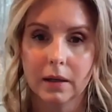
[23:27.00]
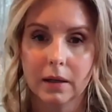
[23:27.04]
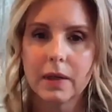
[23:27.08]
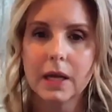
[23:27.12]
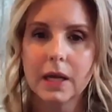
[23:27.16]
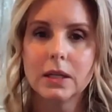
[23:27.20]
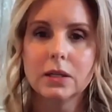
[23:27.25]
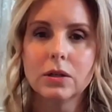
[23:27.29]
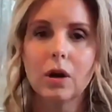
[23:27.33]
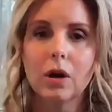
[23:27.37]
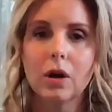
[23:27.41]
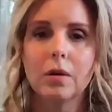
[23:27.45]

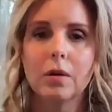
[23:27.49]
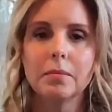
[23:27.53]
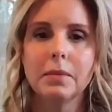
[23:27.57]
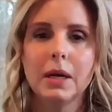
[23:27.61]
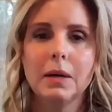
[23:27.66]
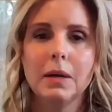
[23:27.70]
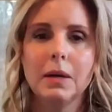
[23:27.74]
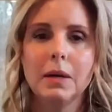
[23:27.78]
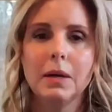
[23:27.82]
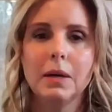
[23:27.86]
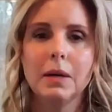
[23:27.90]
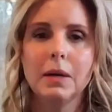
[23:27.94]
They taught
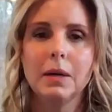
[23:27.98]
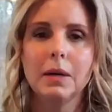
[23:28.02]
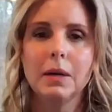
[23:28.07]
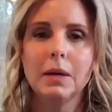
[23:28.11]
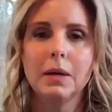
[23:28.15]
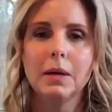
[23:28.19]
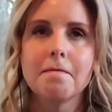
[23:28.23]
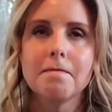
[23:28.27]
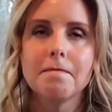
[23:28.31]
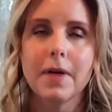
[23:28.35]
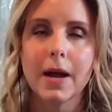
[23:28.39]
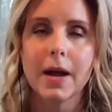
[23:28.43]
me
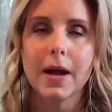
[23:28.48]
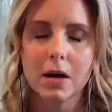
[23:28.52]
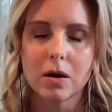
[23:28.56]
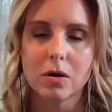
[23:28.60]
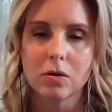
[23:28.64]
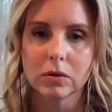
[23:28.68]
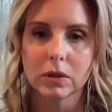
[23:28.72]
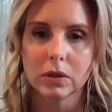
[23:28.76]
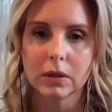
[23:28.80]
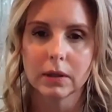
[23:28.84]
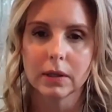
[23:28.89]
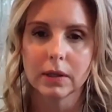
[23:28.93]

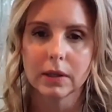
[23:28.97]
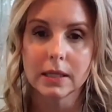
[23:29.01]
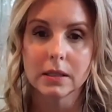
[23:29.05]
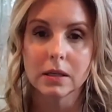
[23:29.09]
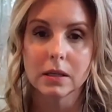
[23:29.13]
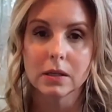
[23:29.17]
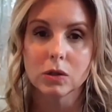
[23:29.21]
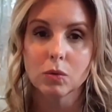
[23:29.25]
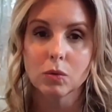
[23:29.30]
profound lessons,